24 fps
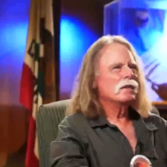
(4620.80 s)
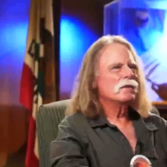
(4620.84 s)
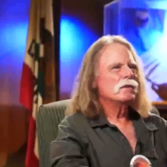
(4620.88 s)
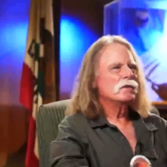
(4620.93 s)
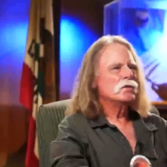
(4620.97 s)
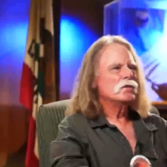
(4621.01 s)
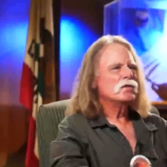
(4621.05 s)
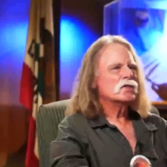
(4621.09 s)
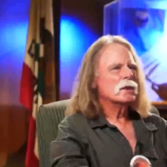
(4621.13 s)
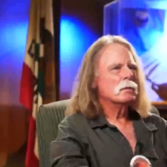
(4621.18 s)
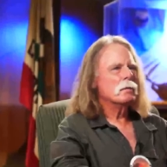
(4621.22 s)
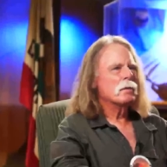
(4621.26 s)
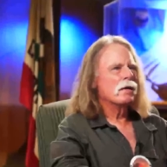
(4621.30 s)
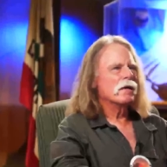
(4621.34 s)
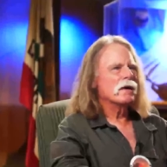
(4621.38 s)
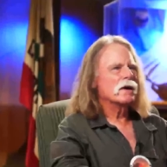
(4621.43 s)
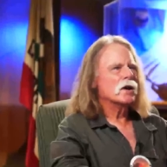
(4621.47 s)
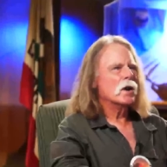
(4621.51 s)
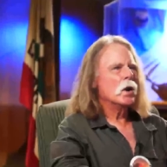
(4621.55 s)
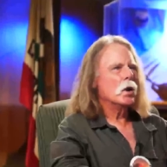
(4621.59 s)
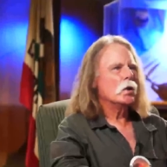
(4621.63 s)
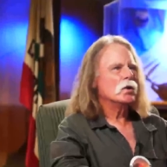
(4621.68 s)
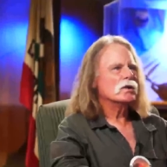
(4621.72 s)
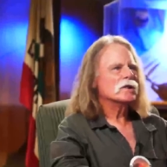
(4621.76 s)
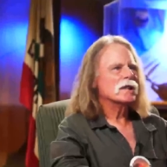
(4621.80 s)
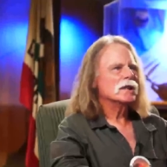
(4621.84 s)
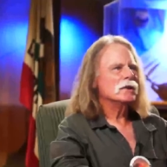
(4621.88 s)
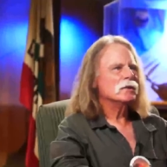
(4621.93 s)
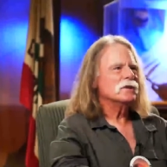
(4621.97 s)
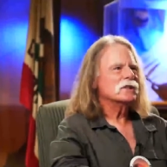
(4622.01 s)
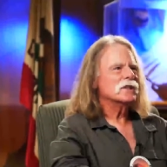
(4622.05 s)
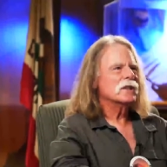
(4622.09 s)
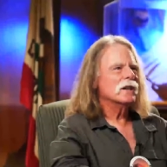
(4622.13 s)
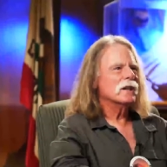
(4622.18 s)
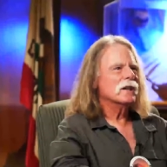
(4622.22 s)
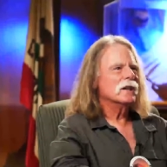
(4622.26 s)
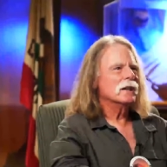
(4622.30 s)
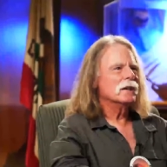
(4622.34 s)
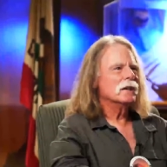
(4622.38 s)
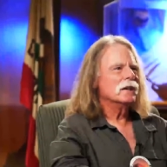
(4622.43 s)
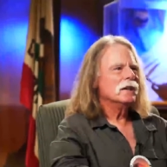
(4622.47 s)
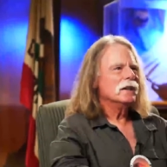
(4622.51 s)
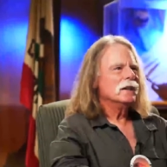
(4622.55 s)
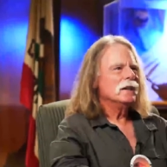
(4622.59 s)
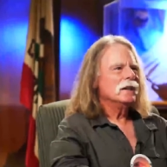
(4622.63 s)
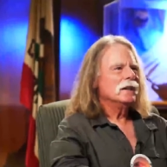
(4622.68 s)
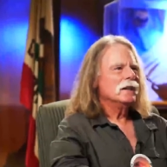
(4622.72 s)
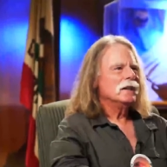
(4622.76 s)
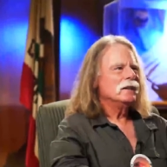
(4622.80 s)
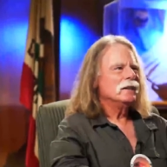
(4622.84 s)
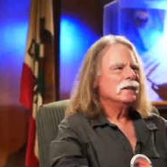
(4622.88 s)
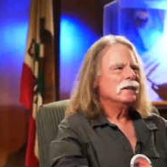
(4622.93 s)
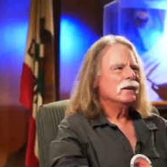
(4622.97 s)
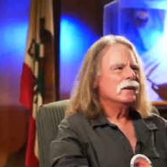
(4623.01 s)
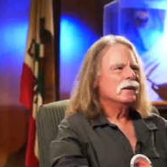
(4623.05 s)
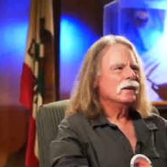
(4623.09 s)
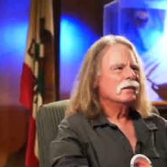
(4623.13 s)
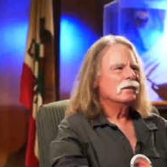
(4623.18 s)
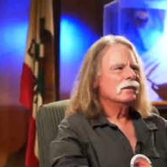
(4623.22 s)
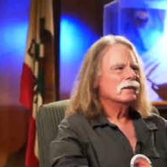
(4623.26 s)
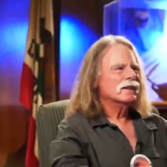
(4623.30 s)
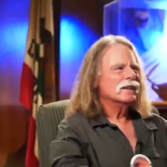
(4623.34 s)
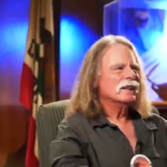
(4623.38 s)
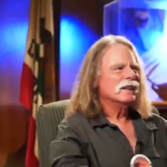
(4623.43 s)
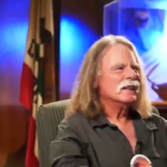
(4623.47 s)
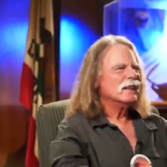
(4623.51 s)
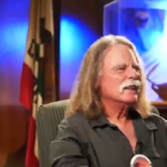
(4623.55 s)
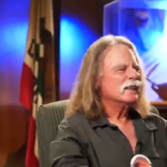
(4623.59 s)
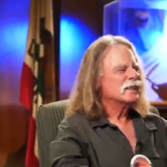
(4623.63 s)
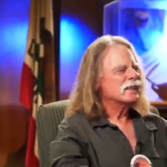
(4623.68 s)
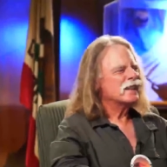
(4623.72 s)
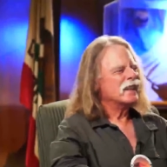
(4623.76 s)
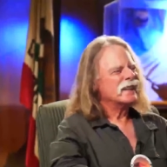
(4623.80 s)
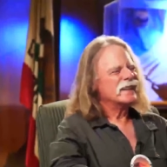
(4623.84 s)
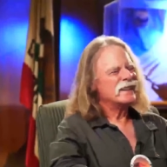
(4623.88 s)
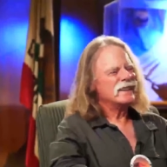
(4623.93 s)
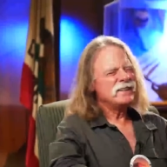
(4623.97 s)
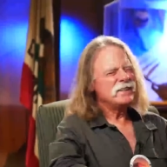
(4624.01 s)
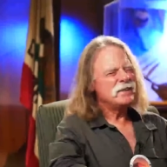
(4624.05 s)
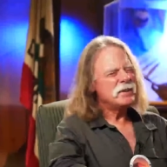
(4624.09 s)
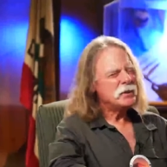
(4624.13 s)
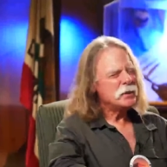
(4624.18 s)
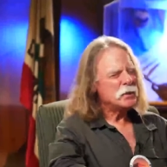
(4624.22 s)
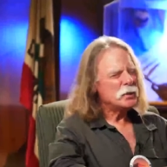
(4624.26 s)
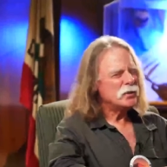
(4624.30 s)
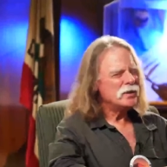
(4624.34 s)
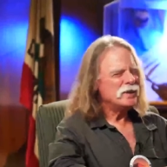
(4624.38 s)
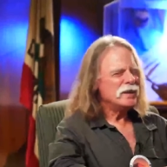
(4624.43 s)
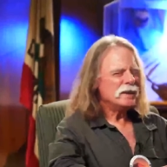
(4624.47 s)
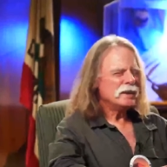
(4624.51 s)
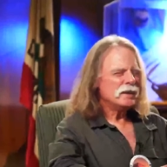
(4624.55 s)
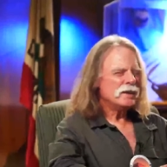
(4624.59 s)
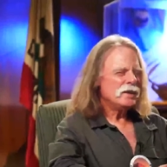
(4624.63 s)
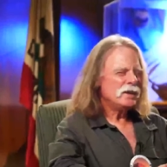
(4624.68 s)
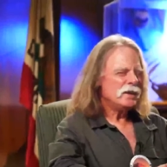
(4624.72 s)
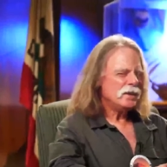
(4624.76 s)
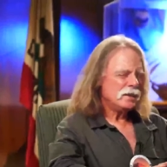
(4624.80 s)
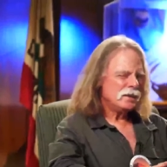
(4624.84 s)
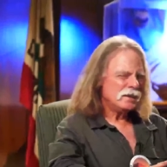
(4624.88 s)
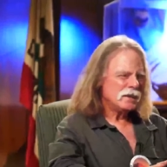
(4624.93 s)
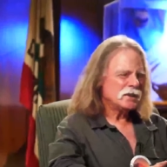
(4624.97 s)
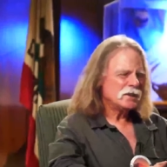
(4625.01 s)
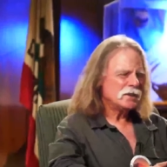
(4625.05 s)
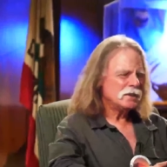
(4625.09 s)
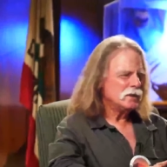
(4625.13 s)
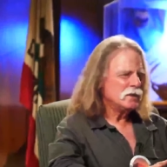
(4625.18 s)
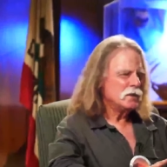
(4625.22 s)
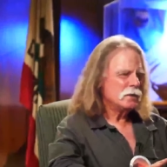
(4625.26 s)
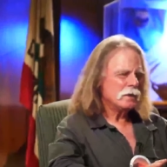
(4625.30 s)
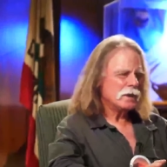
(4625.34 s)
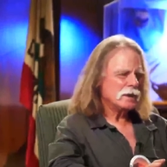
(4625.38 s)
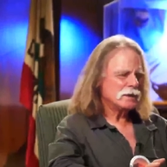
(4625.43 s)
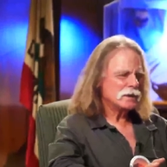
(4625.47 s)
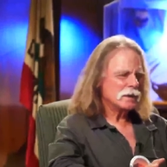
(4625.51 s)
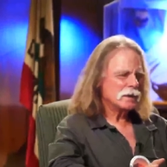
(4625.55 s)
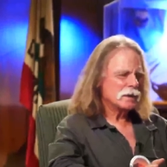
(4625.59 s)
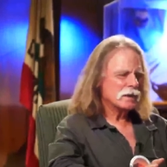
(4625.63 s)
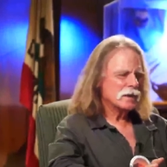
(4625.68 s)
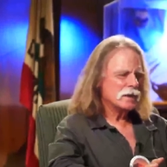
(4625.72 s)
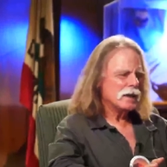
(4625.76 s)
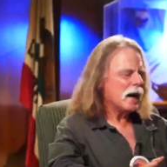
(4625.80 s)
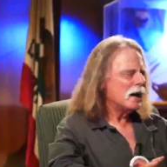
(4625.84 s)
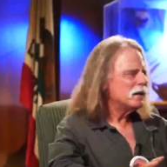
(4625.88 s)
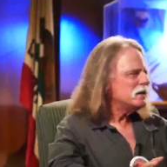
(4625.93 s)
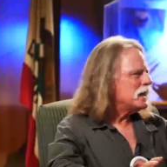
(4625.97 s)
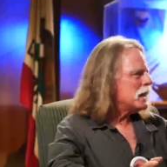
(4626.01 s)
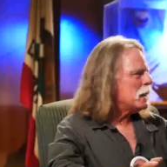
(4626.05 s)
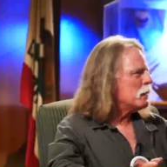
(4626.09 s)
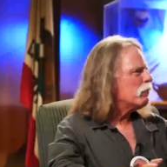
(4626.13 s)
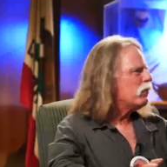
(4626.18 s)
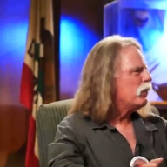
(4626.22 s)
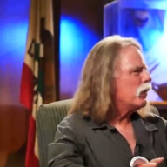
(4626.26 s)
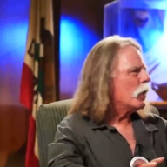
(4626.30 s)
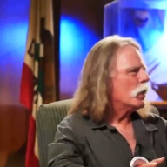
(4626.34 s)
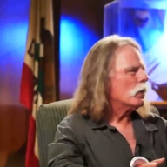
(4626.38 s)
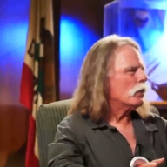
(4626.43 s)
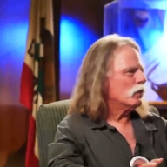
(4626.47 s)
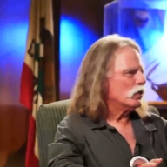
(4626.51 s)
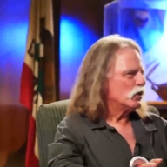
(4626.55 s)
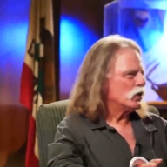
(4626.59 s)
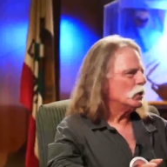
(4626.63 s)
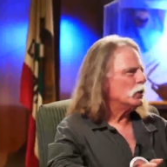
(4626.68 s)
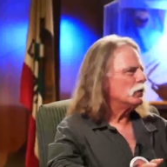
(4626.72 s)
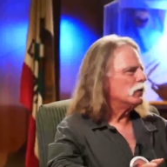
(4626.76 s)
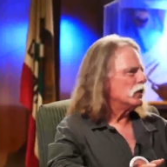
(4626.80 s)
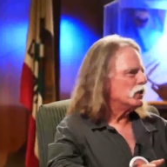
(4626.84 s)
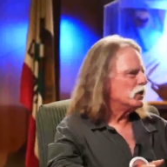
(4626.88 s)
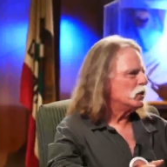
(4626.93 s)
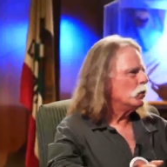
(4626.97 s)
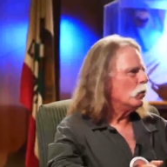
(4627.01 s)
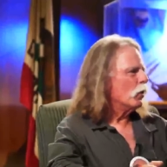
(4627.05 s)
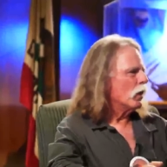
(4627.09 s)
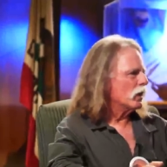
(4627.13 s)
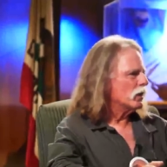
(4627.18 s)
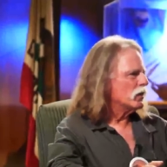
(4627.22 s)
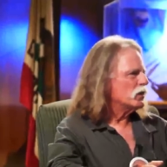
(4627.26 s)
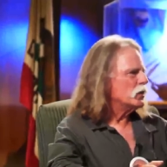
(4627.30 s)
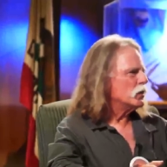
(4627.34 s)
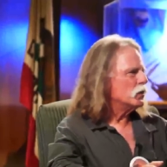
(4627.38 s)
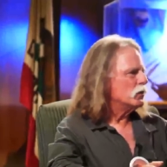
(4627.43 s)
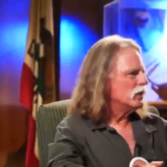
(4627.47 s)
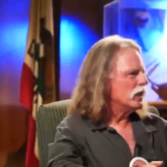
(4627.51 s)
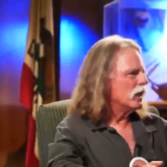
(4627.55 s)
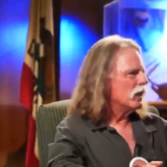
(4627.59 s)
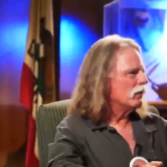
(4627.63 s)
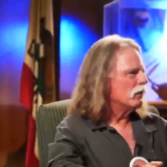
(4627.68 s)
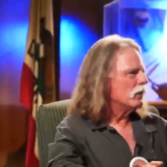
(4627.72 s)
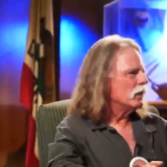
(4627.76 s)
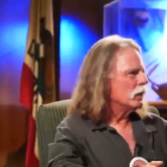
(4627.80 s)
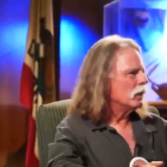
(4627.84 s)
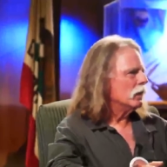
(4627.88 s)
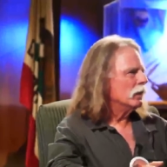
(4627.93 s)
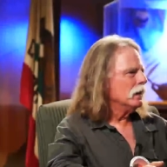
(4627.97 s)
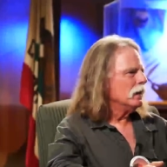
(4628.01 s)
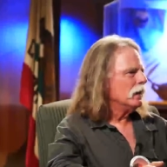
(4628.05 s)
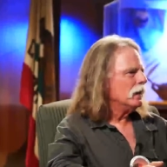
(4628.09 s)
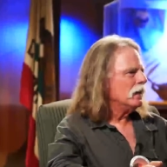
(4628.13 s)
to do something on the coast, and he was gonna, you know, and I was like, dude, that's, that's a goddamn photo shoot that you want to do down there.